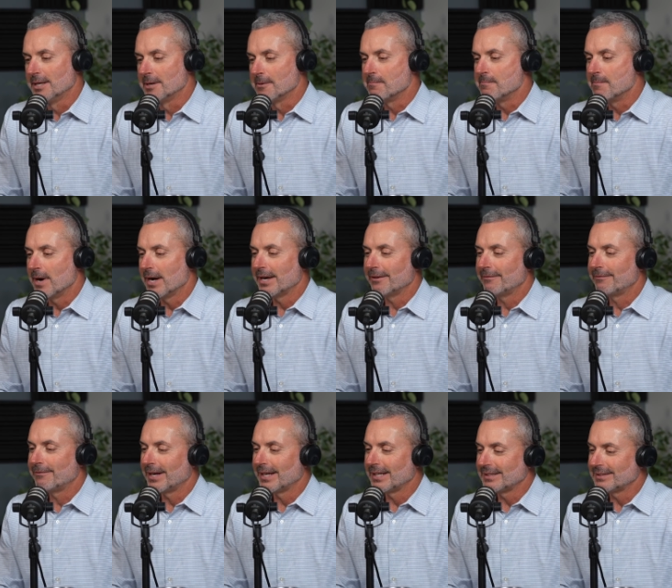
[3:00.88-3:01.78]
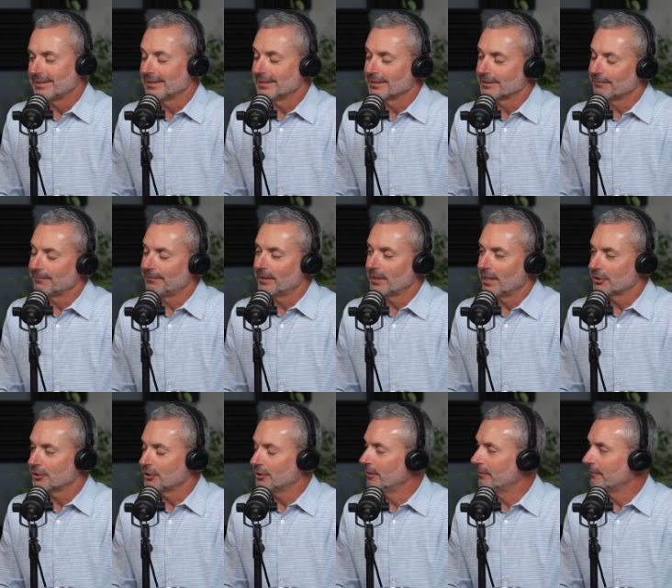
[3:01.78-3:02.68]
my advice is fill
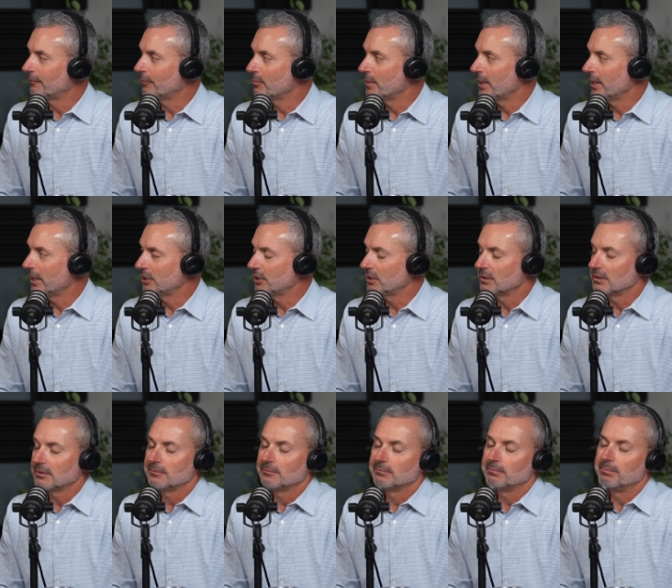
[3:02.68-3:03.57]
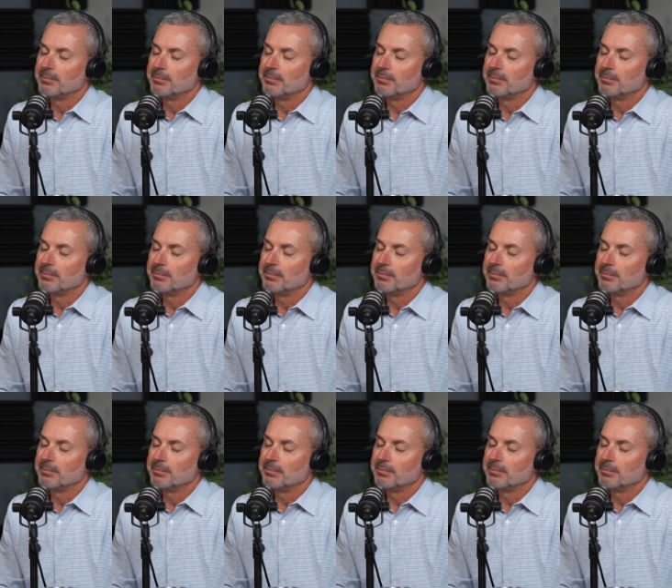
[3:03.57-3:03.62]
out your information,